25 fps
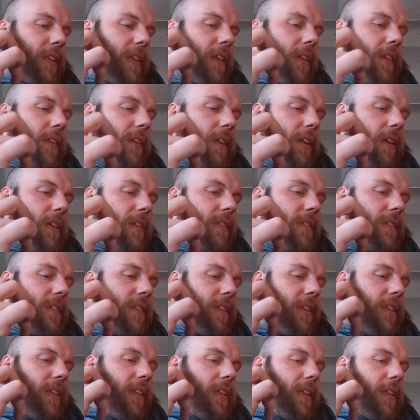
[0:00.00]
and thus,
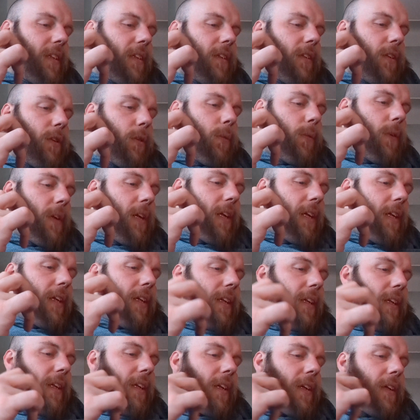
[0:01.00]
in a way,